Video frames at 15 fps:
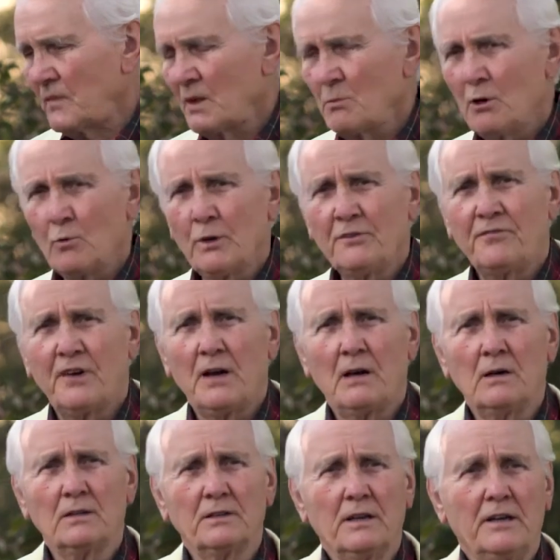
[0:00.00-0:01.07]
But we
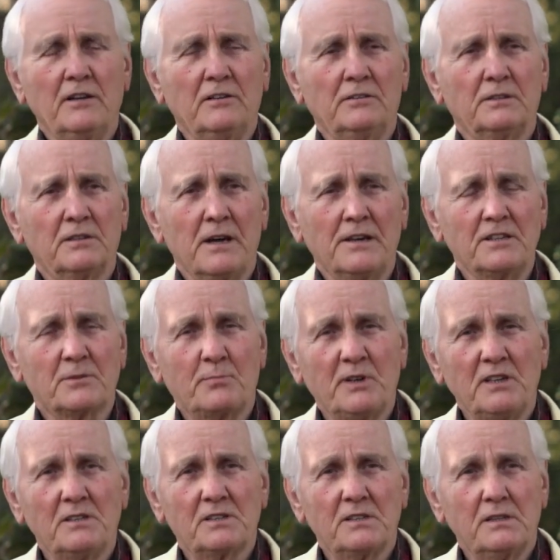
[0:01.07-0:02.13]
found a
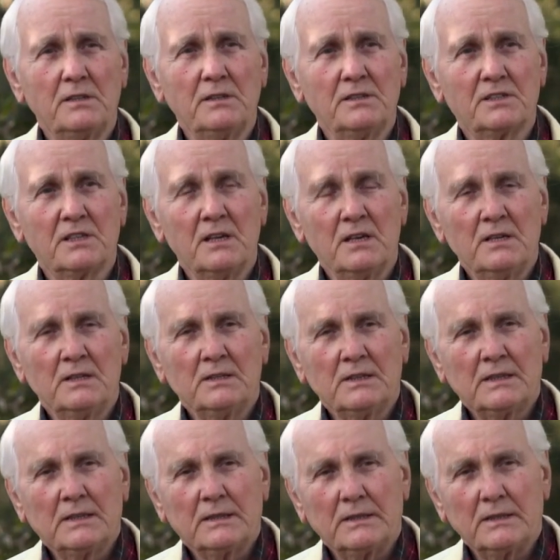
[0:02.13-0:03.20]
species
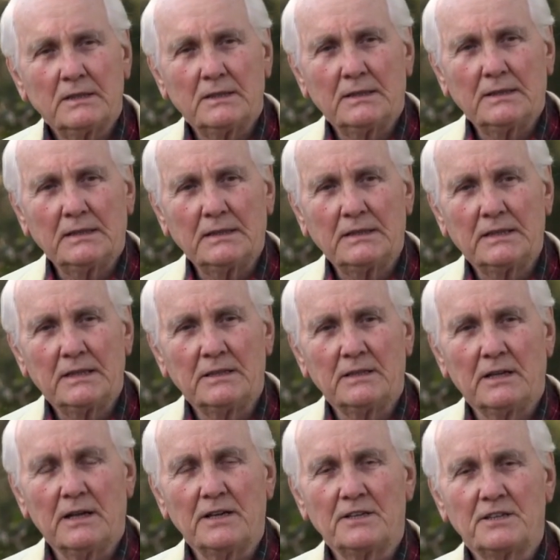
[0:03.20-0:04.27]
in
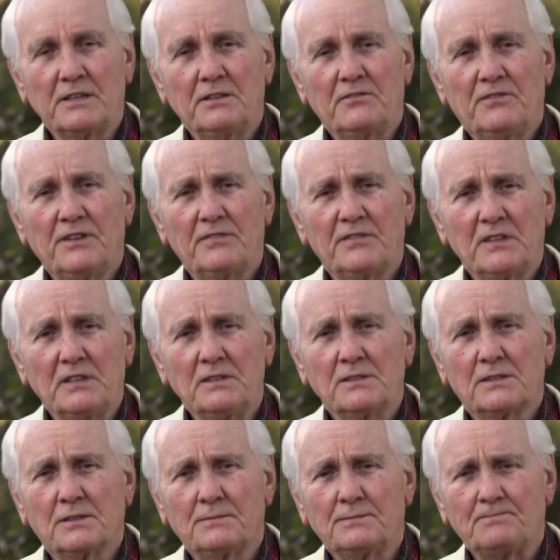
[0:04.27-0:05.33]
the 1950s
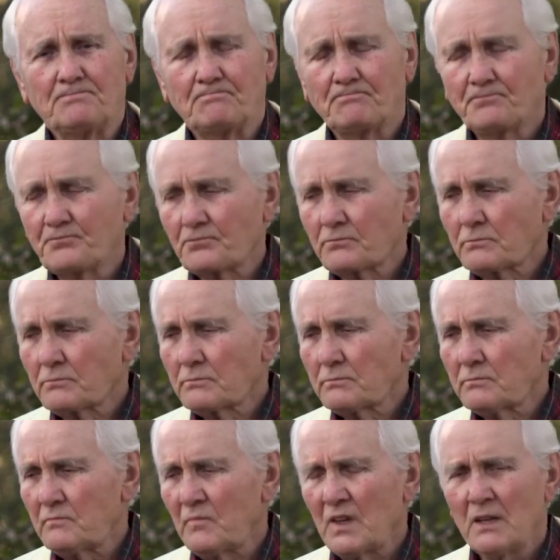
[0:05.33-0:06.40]

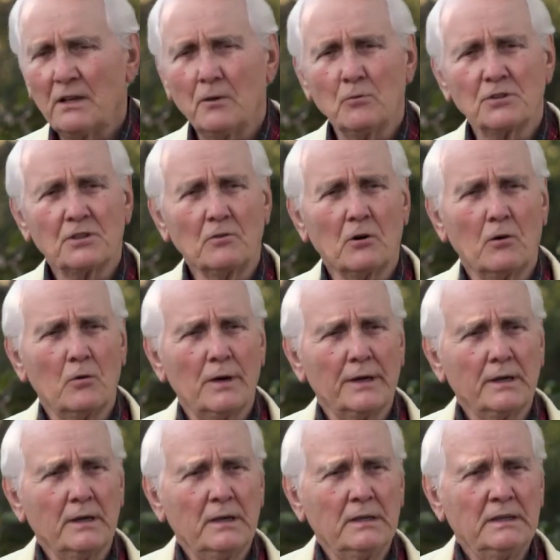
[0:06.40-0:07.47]
that was
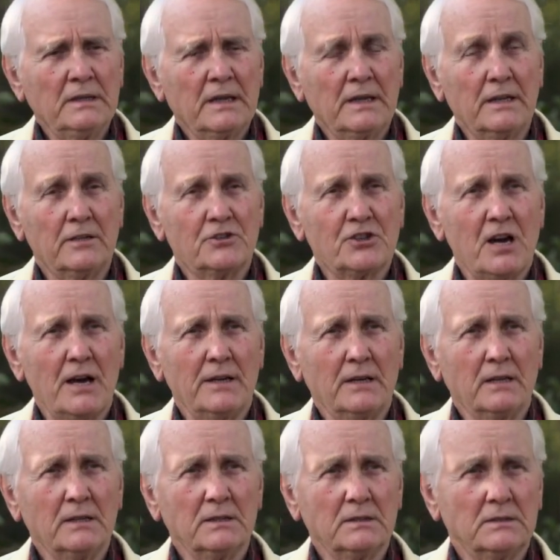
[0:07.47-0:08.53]
growing in
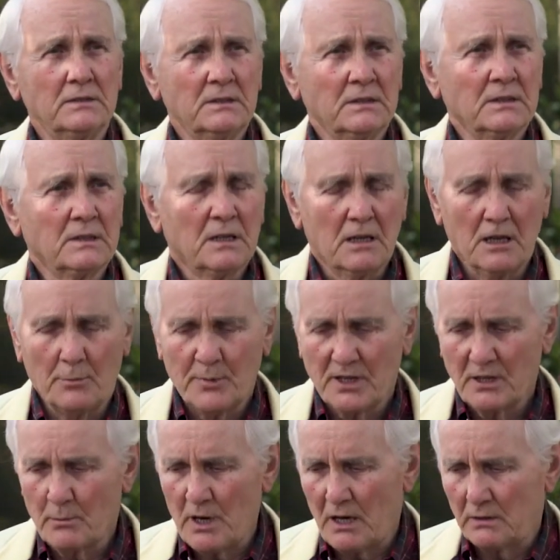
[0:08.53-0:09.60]
China up in
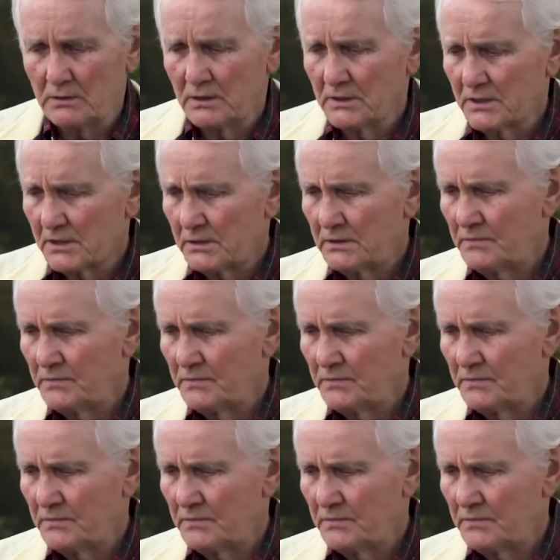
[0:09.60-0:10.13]
the mountains